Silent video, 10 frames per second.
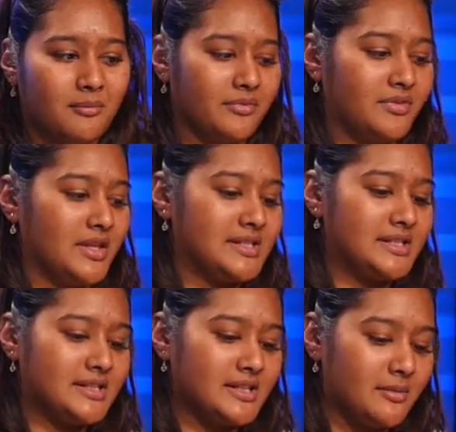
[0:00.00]
This
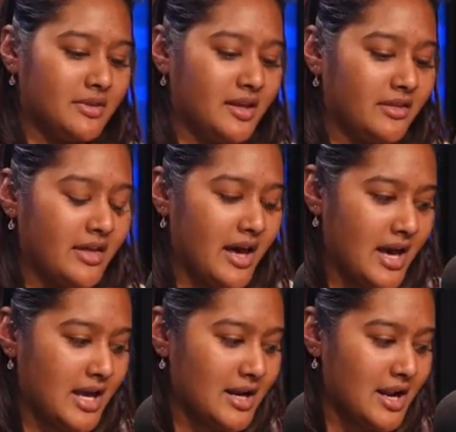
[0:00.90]
is something
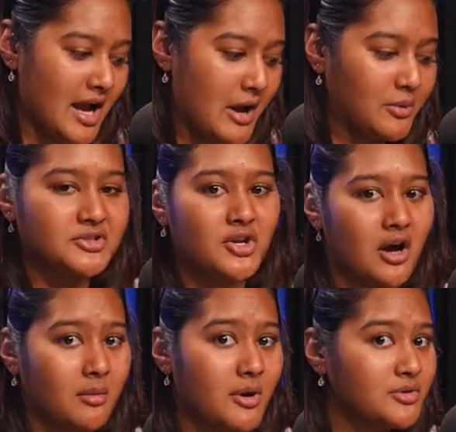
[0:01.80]
that I always talk
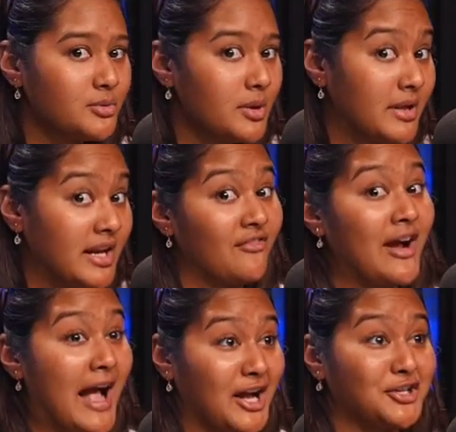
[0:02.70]
about doing, but I never
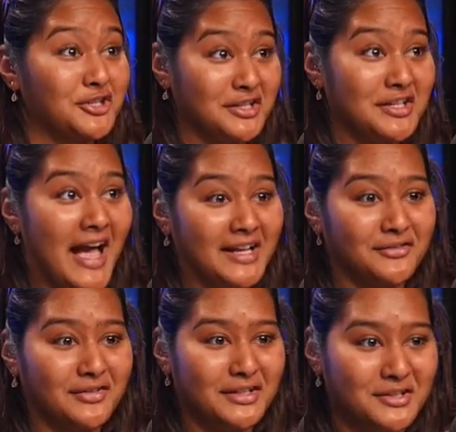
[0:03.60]
actually
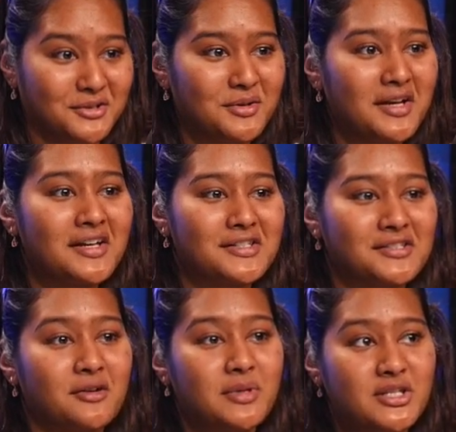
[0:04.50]
actively do.
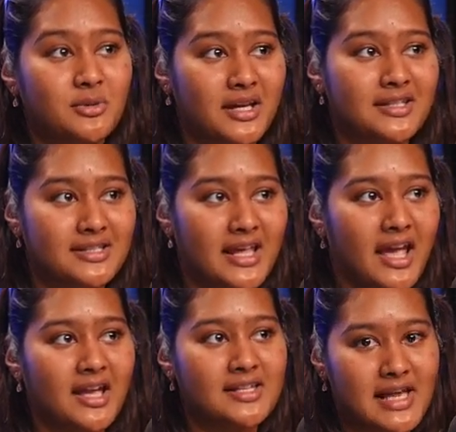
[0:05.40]
So me doing it
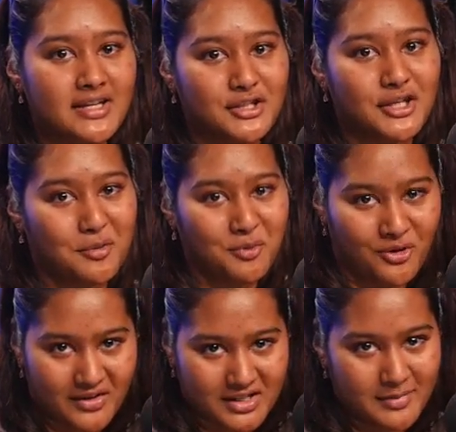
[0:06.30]
today is actually like
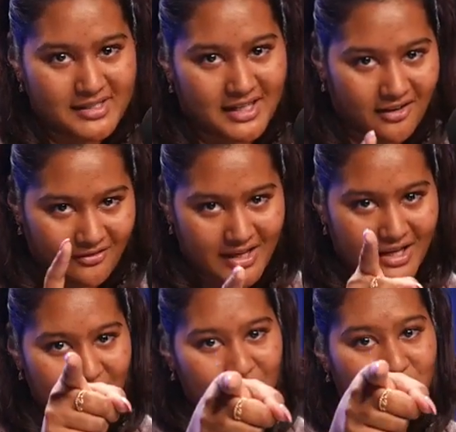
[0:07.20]
proving to myself that
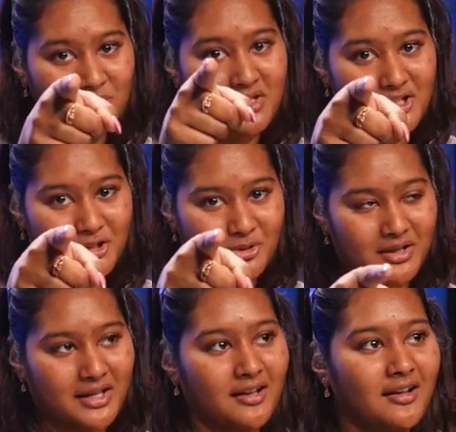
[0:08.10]
you can do it.